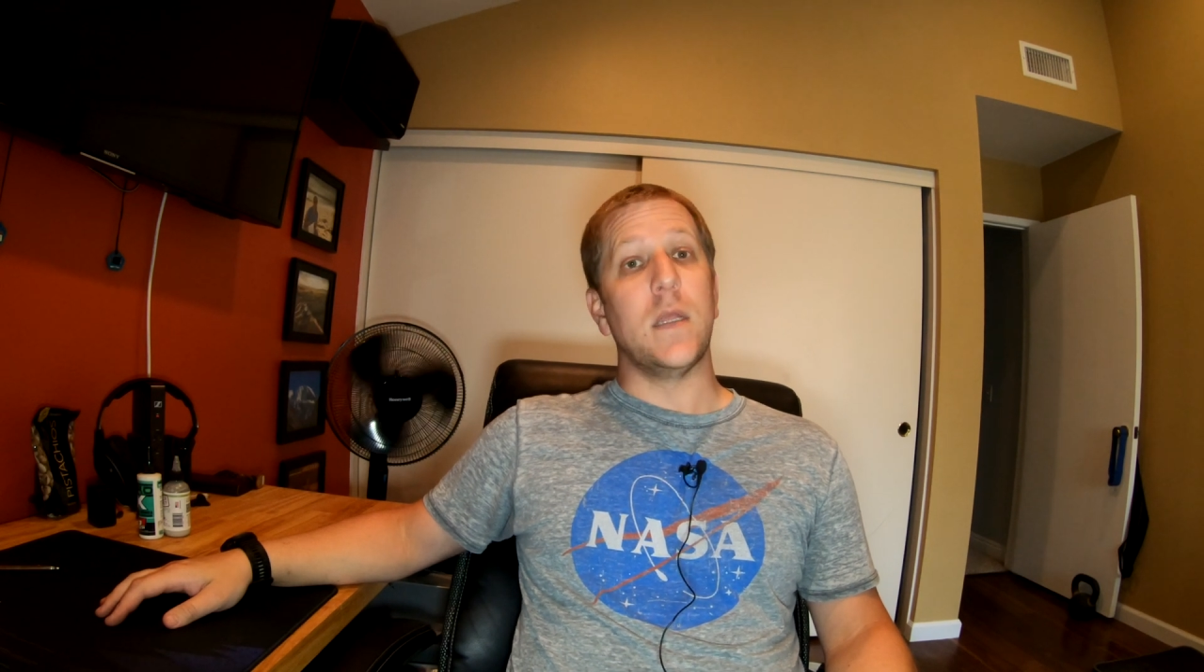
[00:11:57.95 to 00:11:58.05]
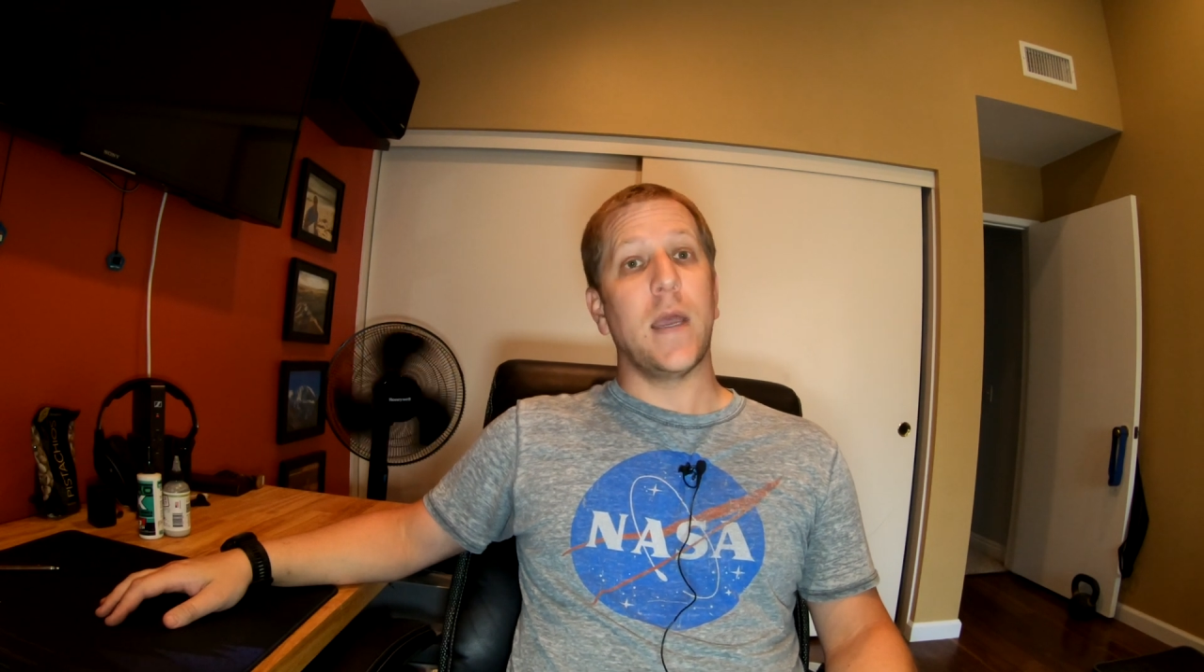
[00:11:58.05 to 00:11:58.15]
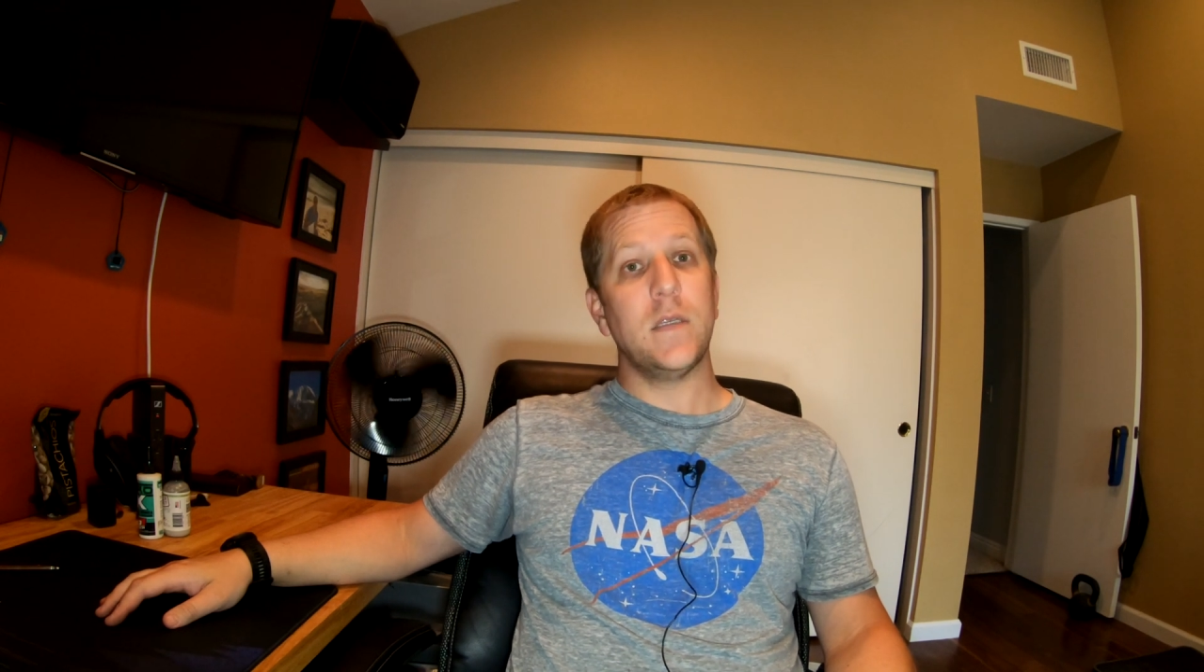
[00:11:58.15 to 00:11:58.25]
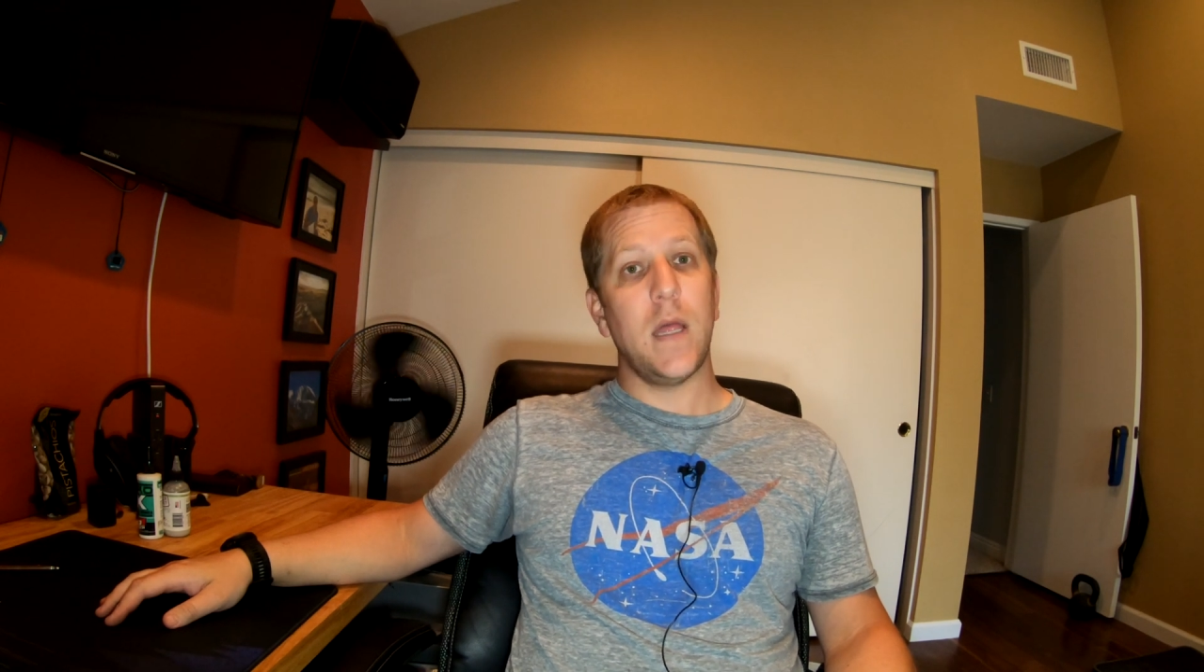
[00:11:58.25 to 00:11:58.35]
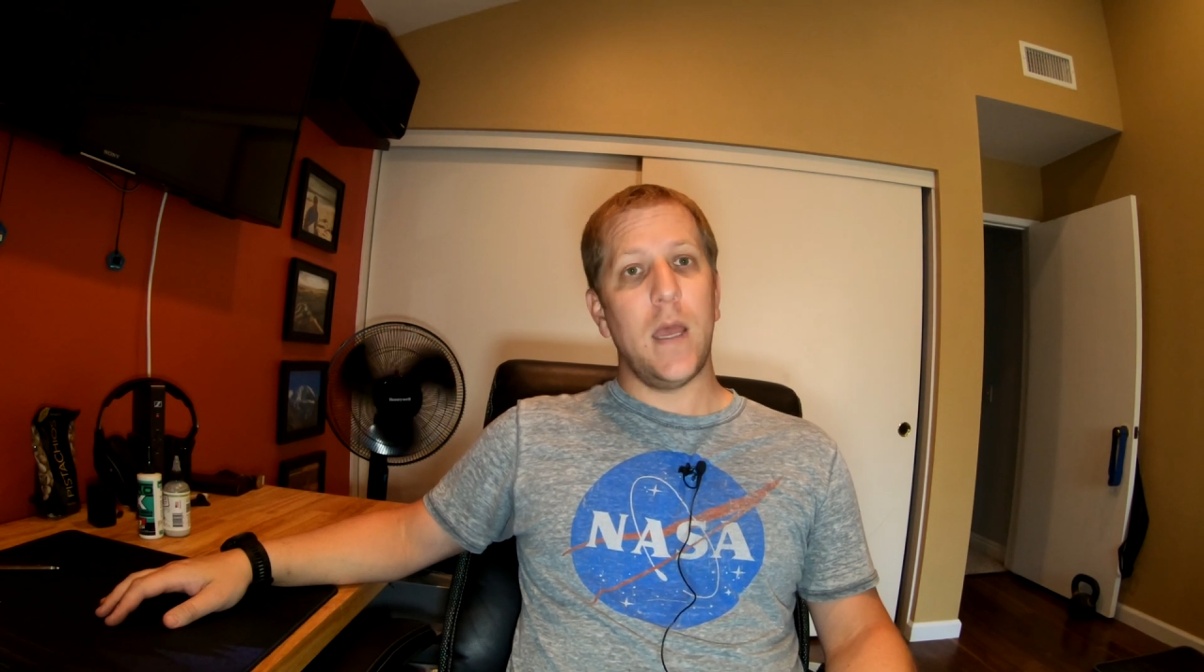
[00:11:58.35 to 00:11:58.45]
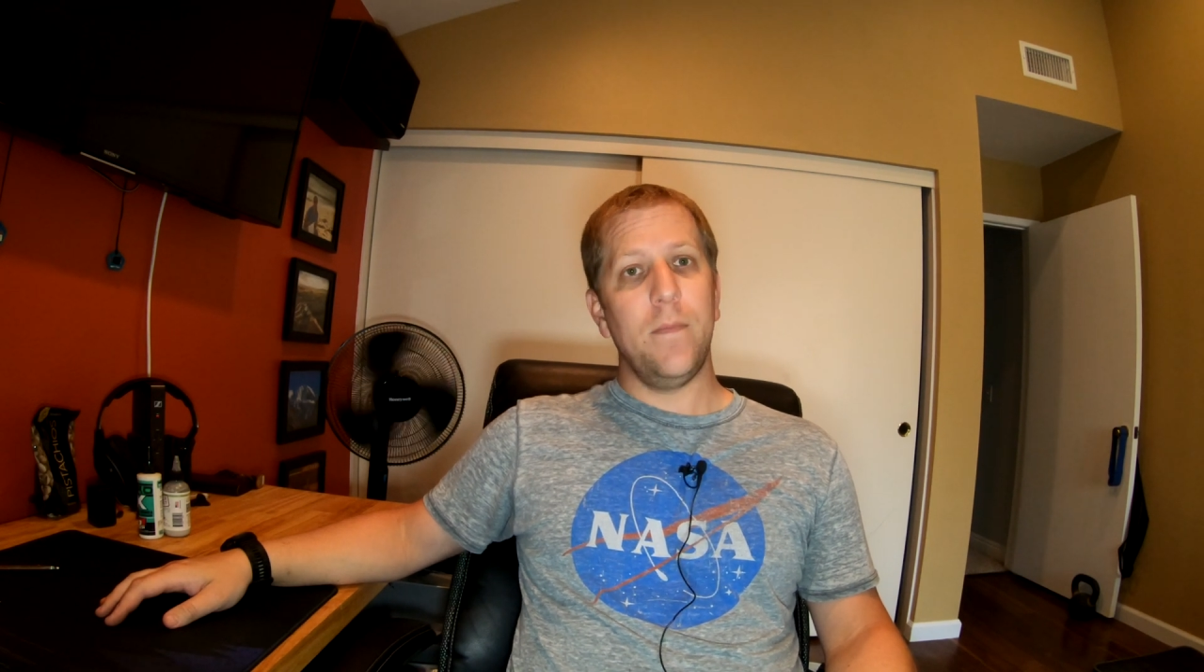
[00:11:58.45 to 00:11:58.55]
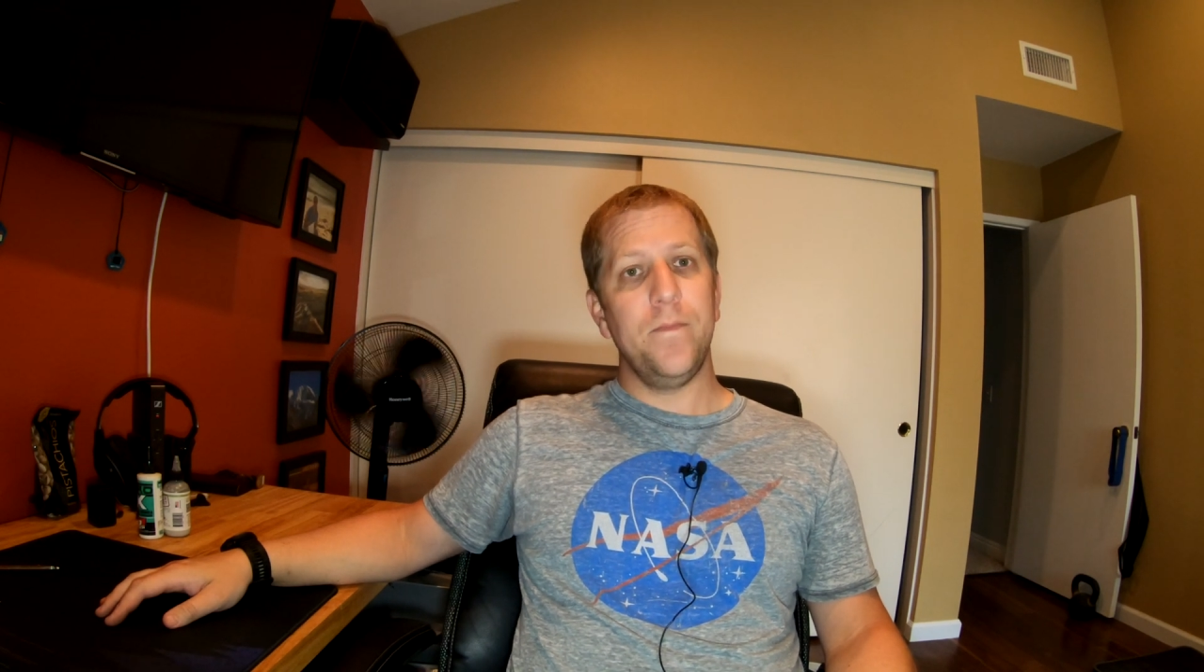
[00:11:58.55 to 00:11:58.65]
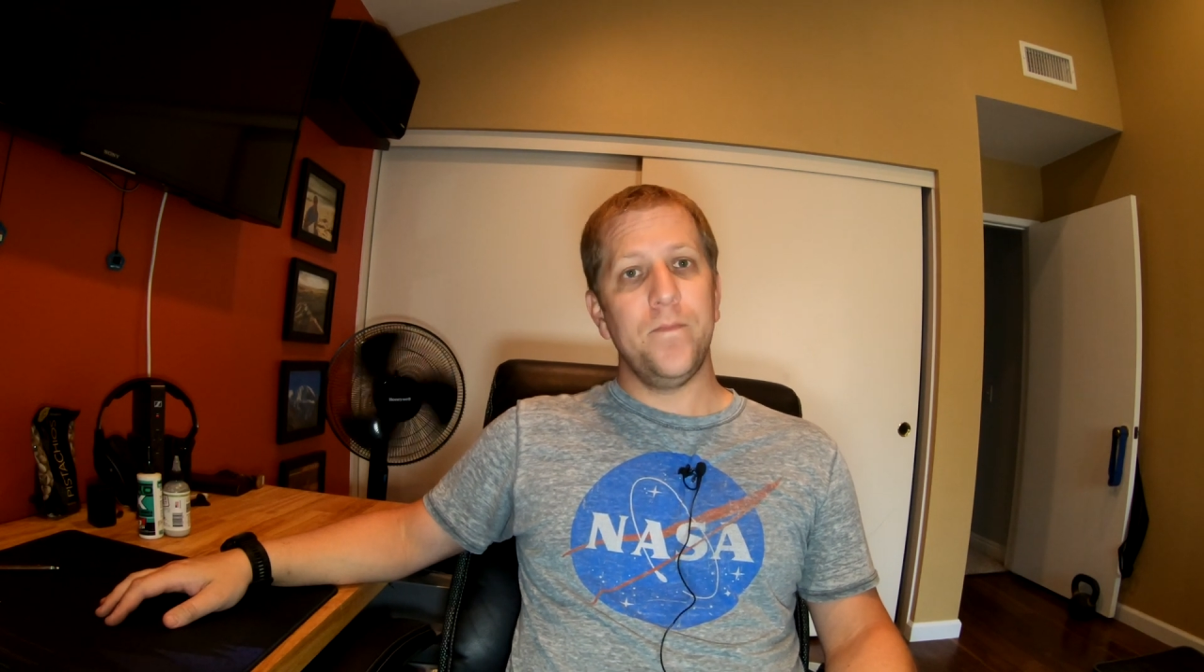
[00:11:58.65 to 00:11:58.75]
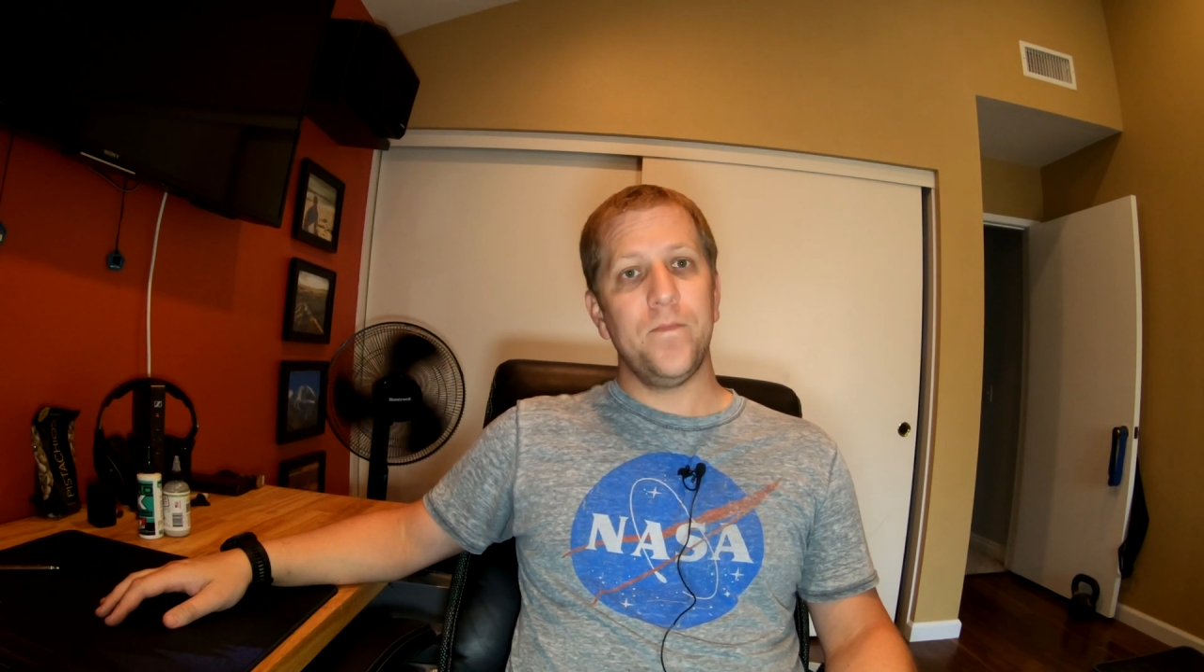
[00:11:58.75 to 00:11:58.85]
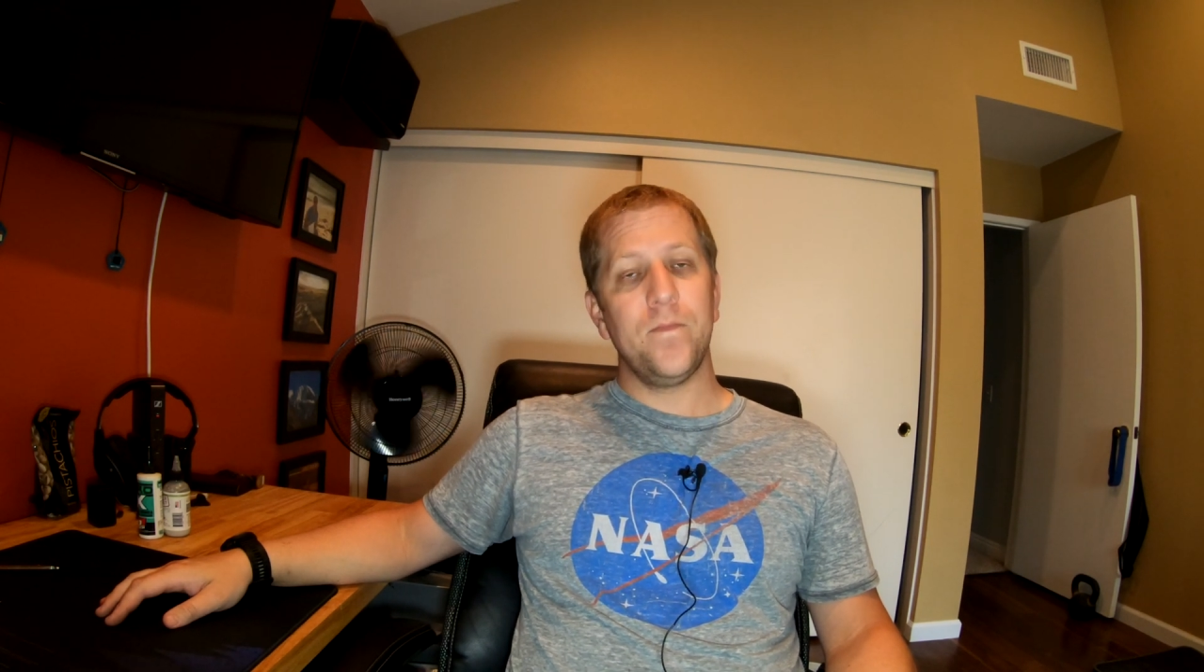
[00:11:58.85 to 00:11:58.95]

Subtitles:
next time,